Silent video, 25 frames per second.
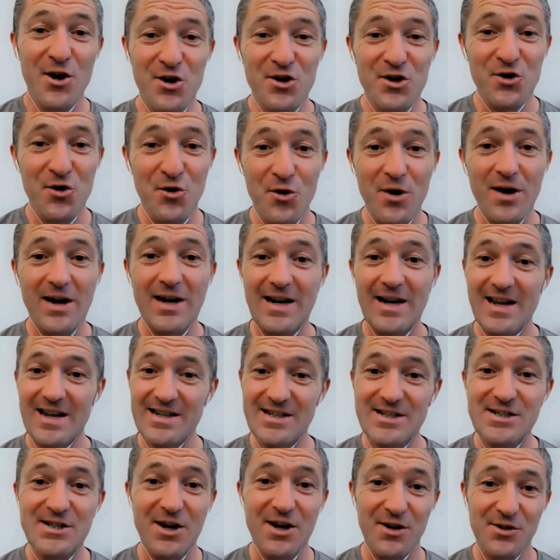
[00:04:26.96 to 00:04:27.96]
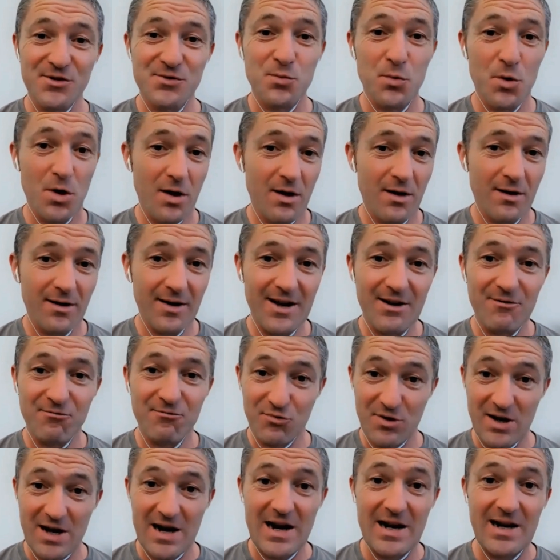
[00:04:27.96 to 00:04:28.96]
annoyingly does work. It
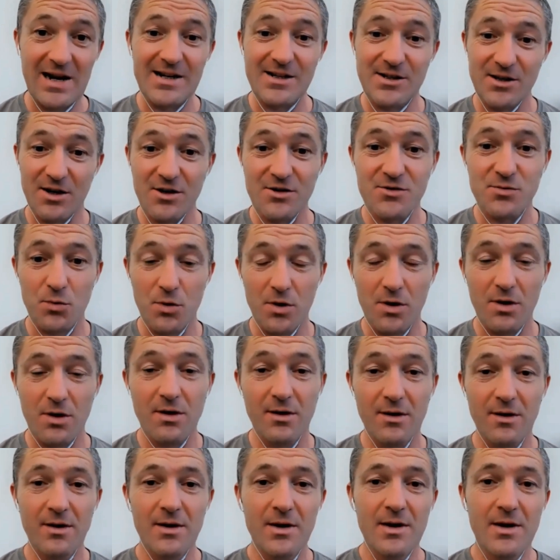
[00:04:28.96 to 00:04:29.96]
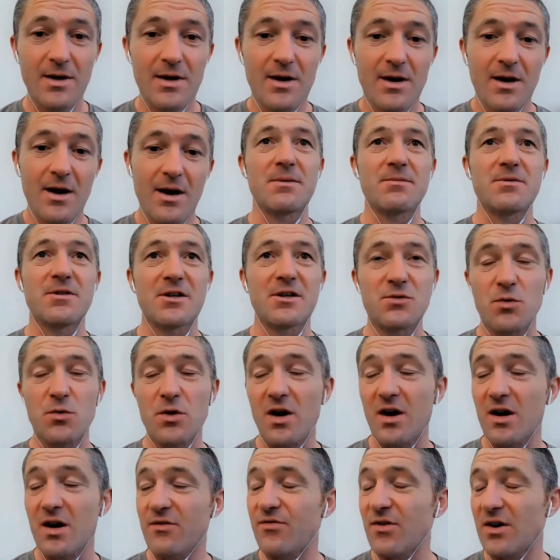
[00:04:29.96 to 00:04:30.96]
really does work. Yeah. Sometimes
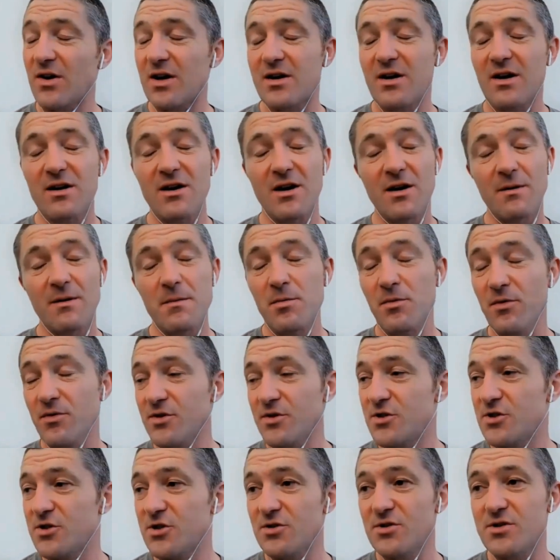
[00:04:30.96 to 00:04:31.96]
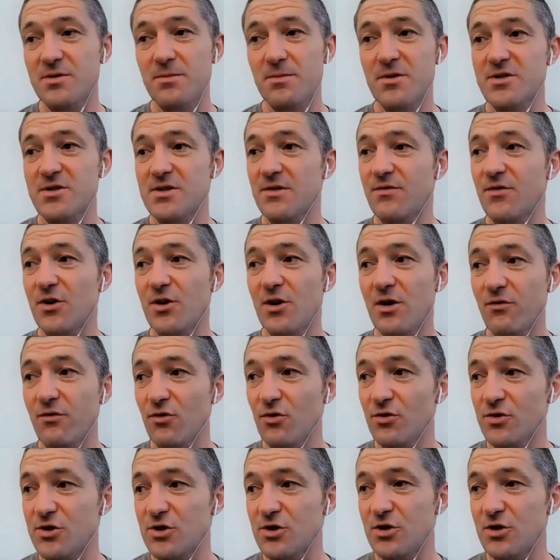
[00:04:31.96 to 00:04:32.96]
when I feel like I can't bother to do some of the stuff I know I've
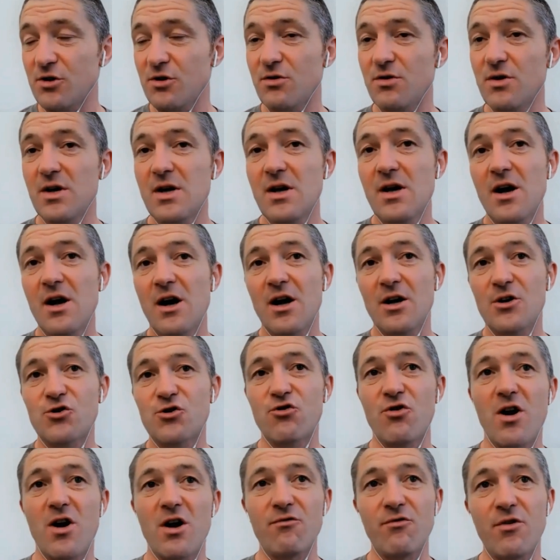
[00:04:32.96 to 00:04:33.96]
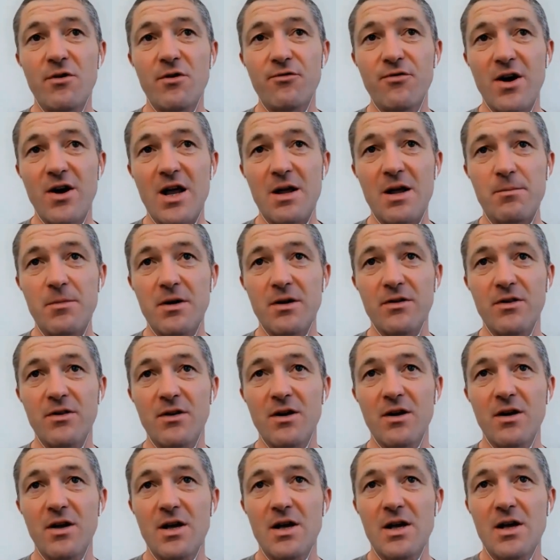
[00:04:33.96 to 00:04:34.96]
got to do, I try and reframe it
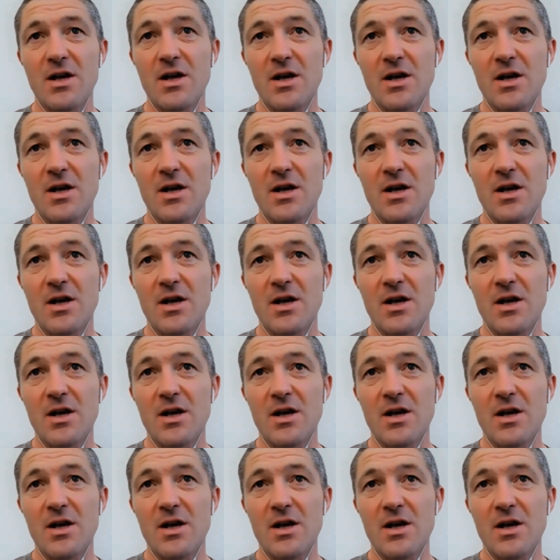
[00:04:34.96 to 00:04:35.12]
that